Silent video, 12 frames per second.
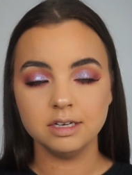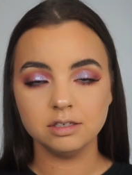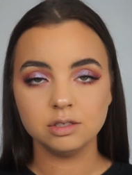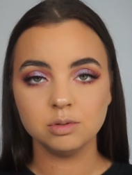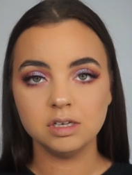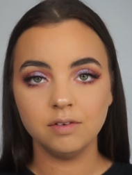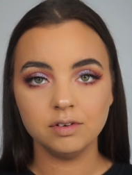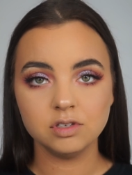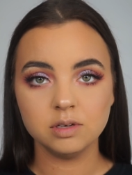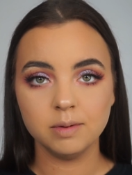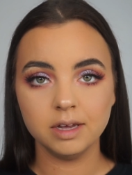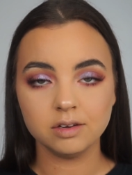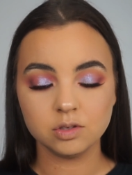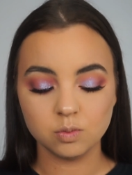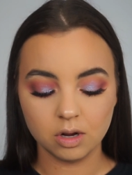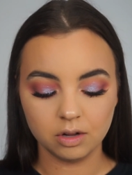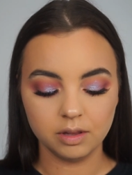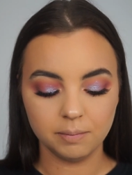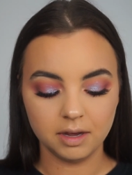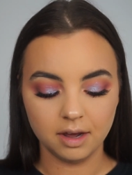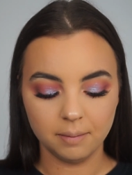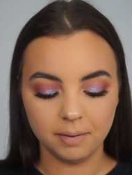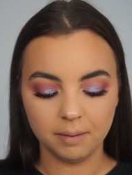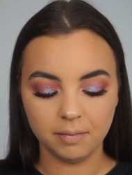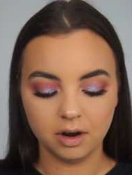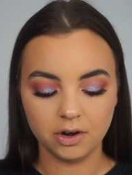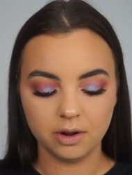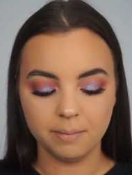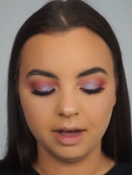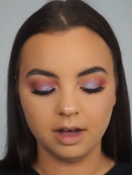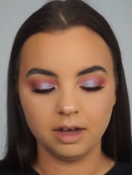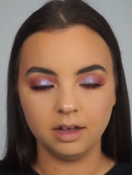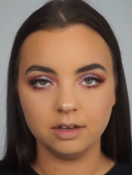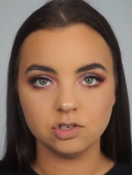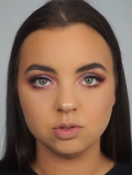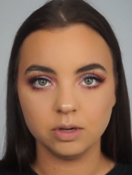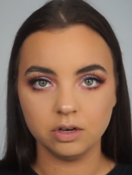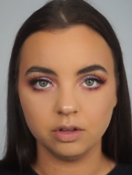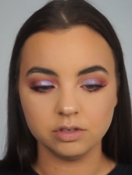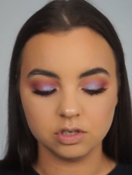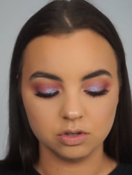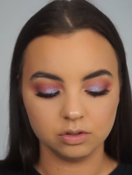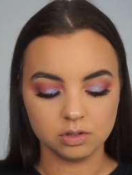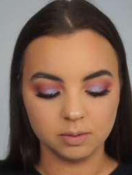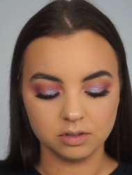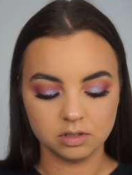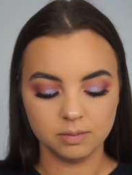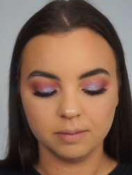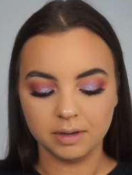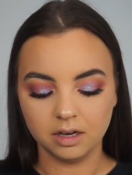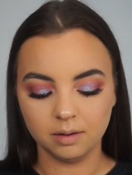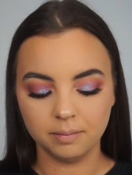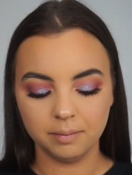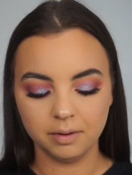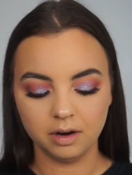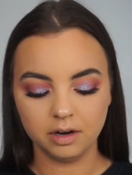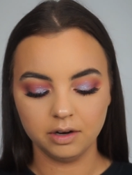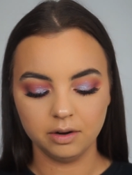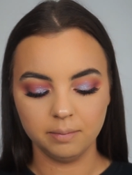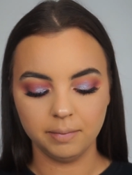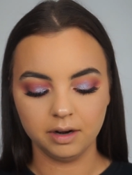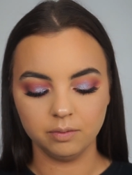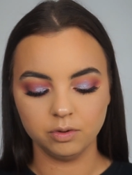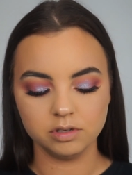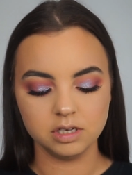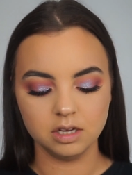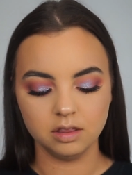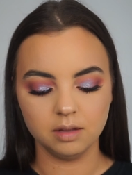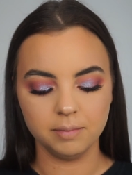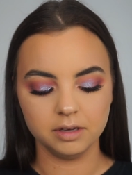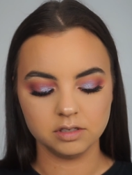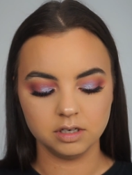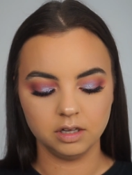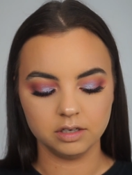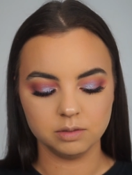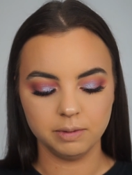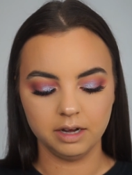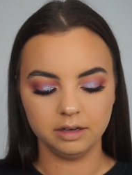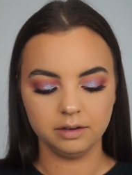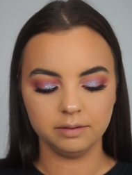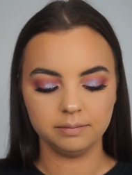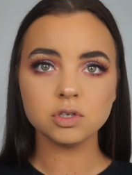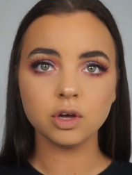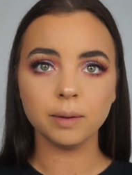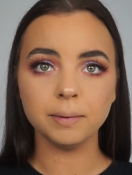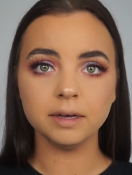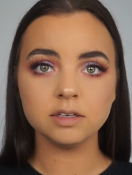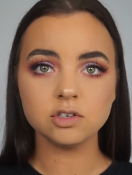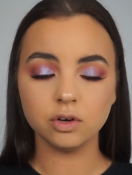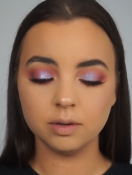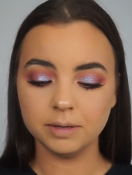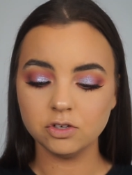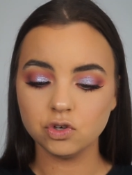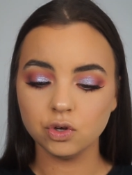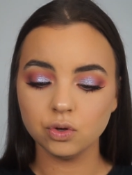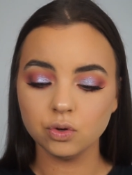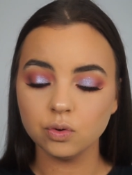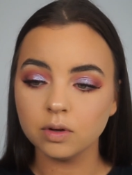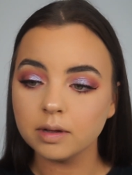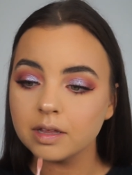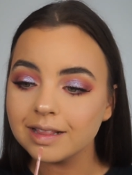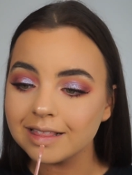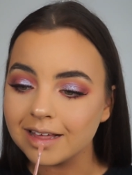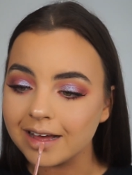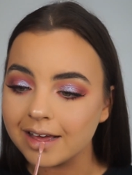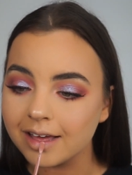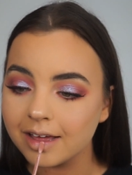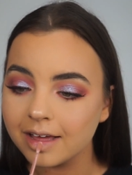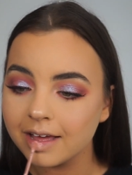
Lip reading: This was given to me as well in the Makeup by Mario bag. I swear to God, this is not sponsored by Makeup by Mario, but it was in the Masterclass bag. I'm just hoping it's not going to be too light.